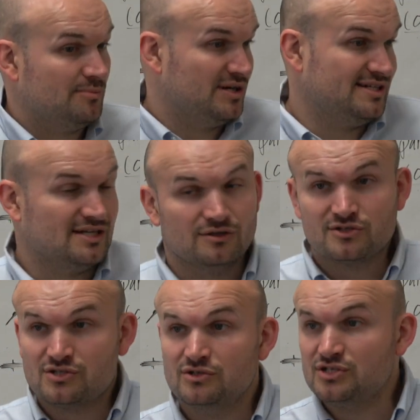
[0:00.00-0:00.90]
the particular
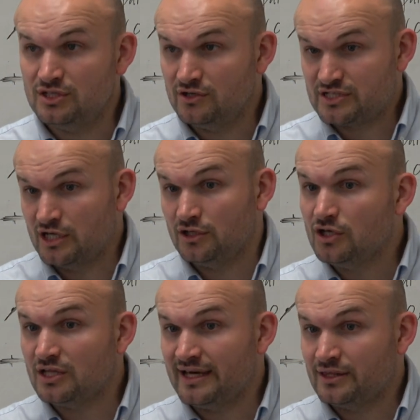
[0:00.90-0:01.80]
solution, though, is going to
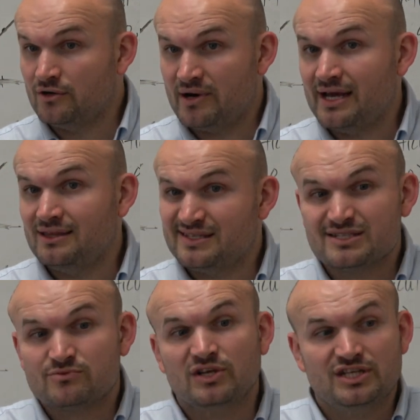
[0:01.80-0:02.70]
look like, though, right? This
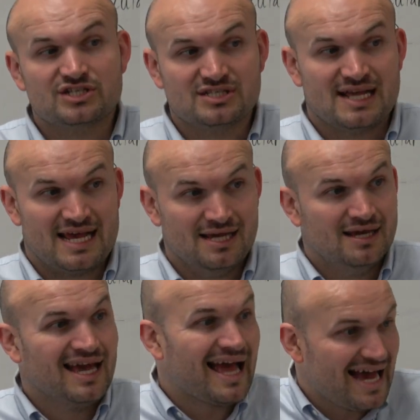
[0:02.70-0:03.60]
is really just an
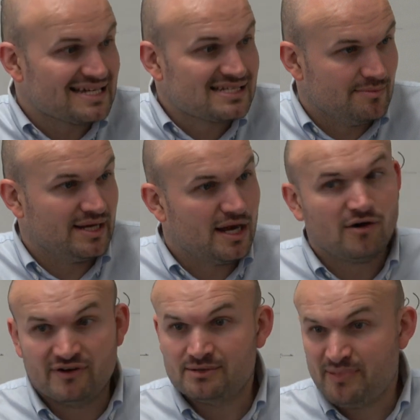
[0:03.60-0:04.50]
estimate
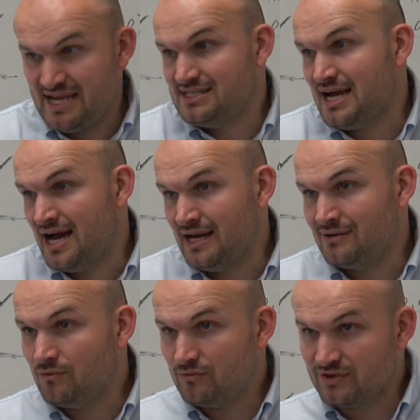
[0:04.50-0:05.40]
of it based
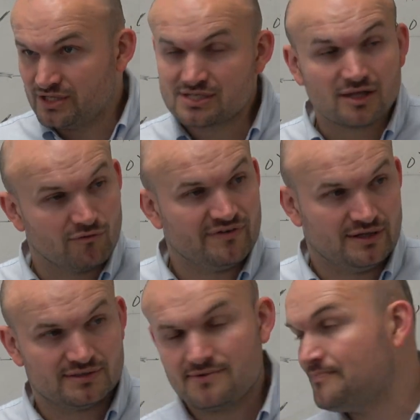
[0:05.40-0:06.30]
on the slope
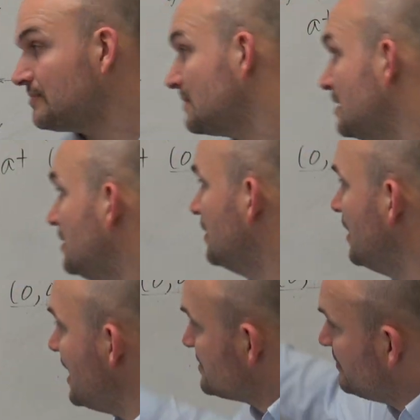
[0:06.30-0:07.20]
field.
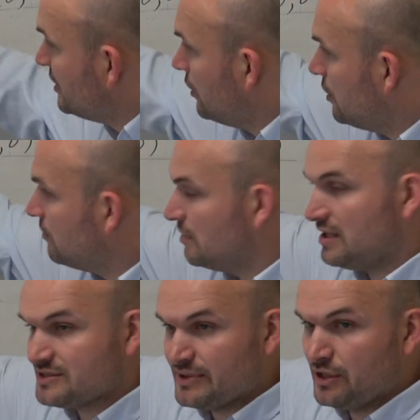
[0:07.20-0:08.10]
As we go
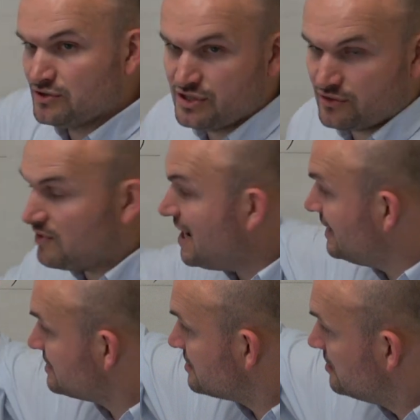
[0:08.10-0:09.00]
to the
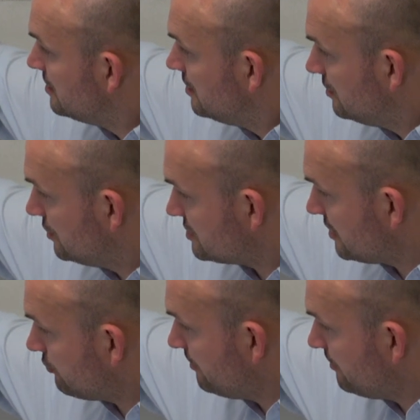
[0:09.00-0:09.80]
right, looks like we're